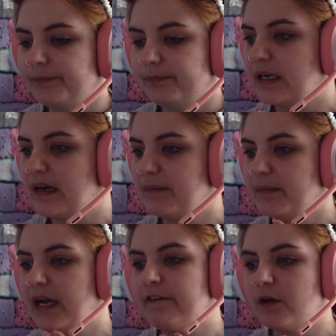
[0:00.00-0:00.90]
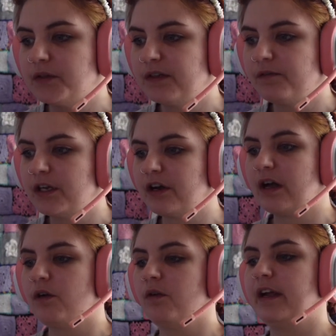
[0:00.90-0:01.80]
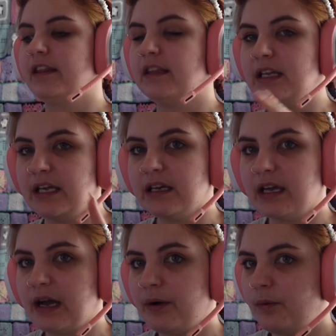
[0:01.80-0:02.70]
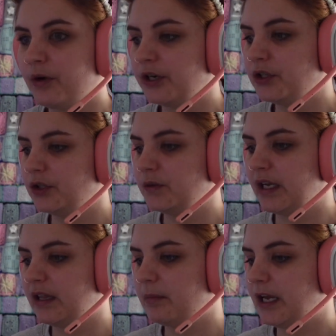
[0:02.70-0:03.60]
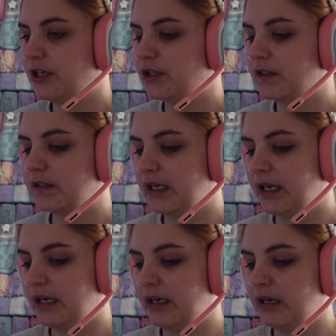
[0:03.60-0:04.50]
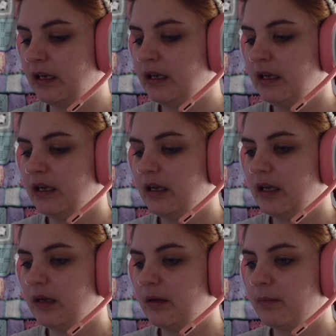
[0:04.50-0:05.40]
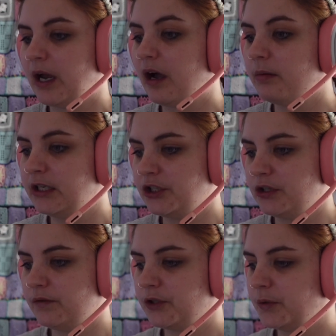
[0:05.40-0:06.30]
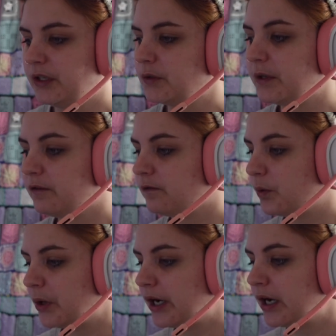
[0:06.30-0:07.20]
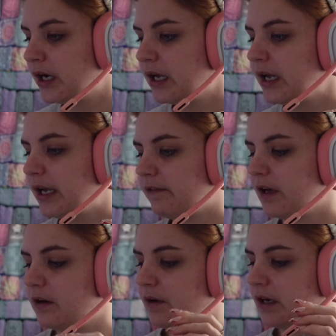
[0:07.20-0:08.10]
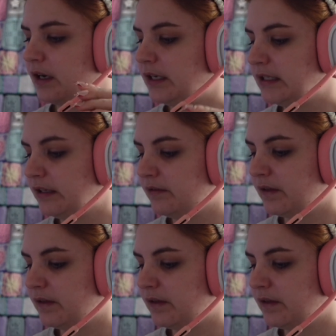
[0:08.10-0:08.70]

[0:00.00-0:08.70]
Yeah, I've also figured out, I think, how I want to do daily pages in my Hobonichi for 2024. I kind of got an idea of